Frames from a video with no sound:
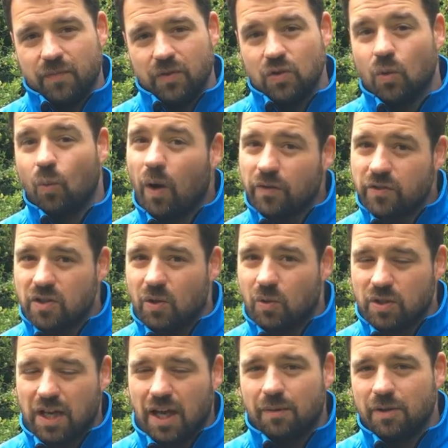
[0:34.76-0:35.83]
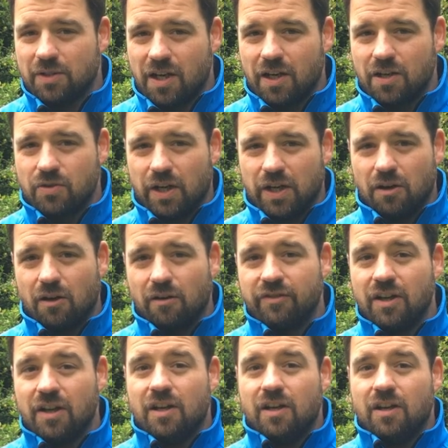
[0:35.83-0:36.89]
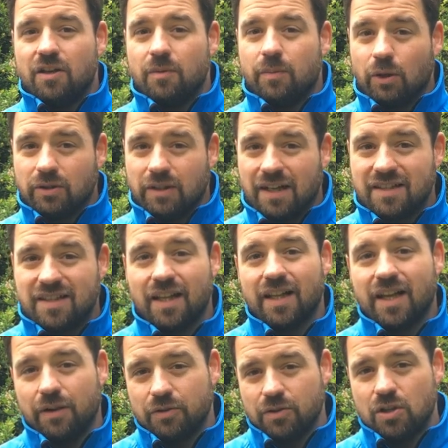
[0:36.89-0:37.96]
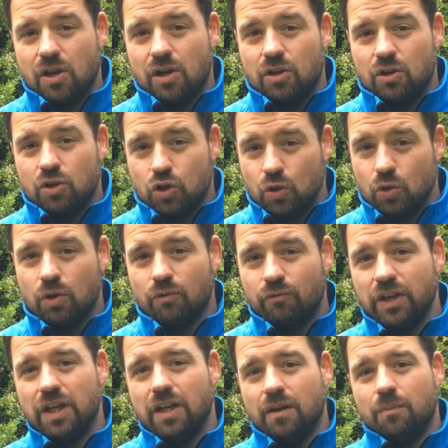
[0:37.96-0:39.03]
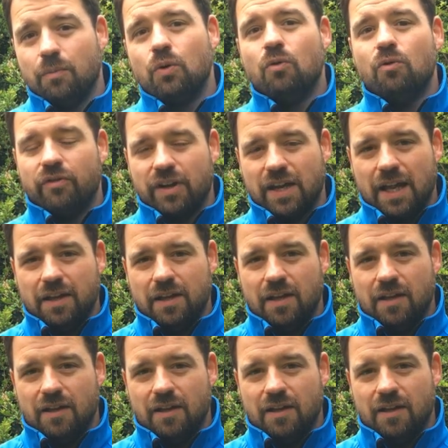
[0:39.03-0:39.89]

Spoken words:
So once those animals are dried off, the bulk tank cell counts should really improve again.